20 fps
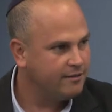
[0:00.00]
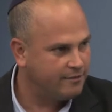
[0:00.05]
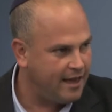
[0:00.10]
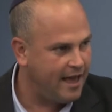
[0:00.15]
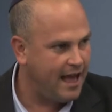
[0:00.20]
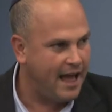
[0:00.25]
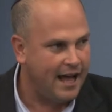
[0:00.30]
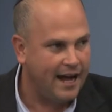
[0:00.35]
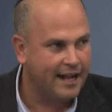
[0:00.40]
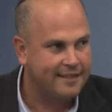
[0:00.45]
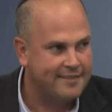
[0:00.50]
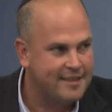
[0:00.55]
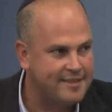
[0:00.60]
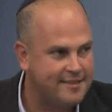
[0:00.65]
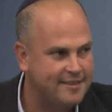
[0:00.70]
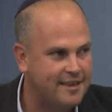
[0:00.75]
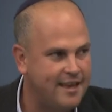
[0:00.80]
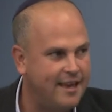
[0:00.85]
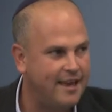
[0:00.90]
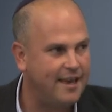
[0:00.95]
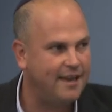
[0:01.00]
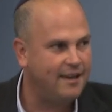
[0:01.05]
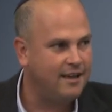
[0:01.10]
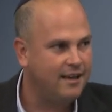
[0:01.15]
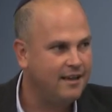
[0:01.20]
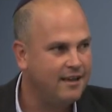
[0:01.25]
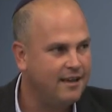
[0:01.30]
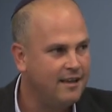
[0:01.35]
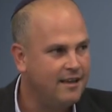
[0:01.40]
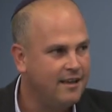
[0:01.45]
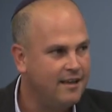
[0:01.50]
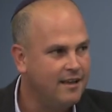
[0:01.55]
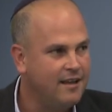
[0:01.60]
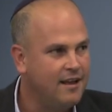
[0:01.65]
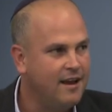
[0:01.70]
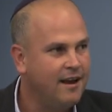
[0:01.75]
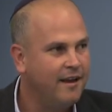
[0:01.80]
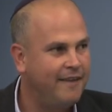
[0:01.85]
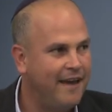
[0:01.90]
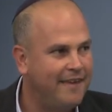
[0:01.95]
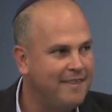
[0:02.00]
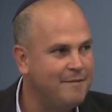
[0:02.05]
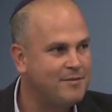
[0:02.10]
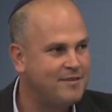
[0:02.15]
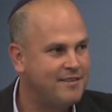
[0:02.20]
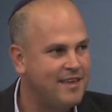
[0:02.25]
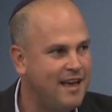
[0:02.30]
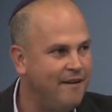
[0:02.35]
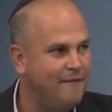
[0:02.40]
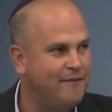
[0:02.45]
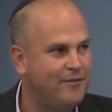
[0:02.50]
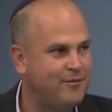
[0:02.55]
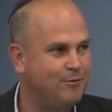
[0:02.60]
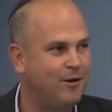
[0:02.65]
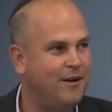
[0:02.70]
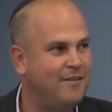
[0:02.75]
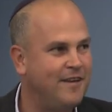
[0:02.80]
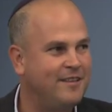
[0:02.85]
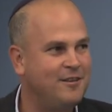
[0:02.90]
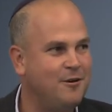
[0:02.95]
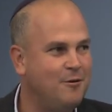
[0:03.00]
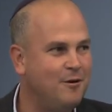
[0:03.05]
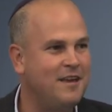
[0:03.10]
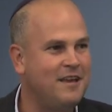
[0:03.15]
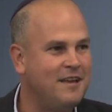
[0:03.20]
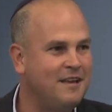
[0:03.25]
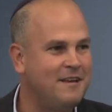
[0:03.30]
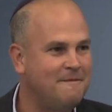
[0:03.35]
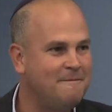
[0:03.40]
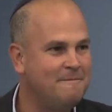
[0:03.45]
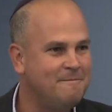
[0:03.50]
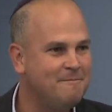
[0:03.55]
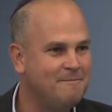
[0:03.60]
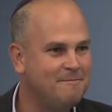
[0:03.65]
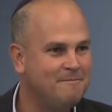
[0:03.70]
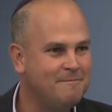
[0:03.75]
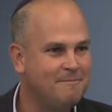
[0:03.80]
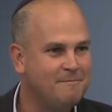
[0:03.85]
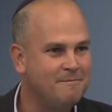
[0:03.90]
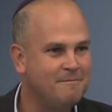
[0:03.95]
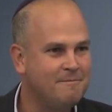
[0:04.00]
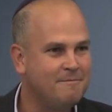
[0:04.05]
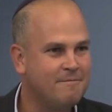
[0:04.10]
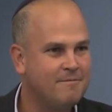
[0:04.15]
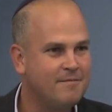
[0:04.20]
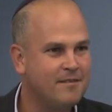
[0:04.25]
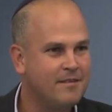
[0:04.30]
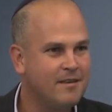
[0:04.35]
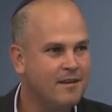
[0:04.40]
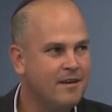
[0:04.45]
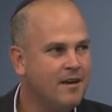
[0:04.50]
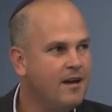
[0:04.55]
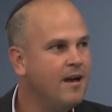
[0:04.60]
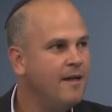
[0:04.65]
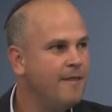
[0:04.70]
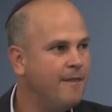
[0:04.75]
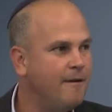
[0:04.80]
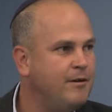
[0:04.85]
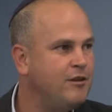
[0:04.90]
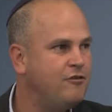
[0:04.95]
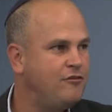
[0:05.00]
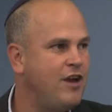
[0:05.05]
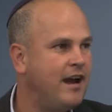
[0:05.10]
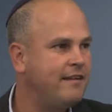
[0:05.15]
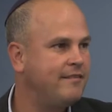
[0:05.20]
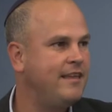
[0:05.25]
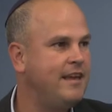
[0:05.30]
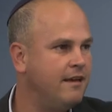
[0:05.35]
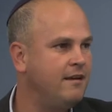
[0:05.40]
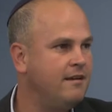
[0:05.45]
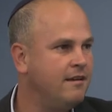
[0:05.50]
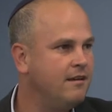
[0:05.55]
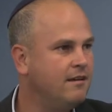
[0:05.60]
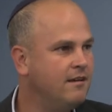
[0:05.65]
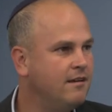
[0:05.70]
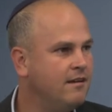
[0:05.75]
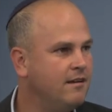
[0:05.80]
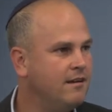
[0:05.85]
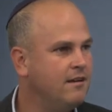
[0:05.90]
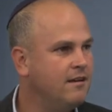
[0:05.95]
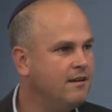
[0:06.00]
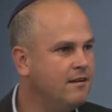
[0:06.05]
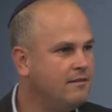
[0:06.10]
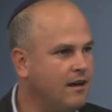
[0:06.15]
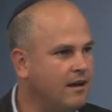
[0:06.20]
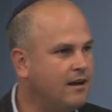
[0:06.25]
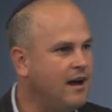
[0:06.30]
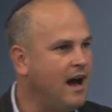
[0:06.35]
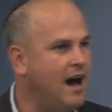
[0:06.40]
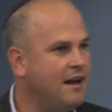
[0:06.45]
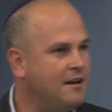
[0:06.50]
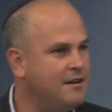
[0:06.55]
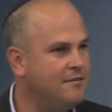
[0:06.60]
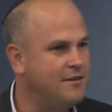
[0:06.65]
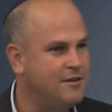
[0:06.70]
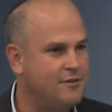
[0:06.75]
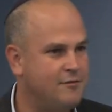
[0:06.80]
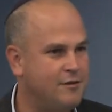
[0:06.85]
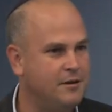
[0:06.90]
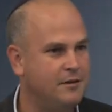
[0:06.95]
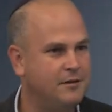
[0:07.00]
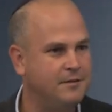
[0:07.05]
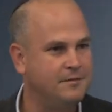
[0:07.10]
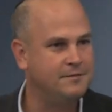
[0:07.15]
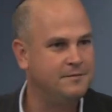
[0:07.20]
to Eretz Israel, they themselves, what are they doing? They're rejecting the God of Israel.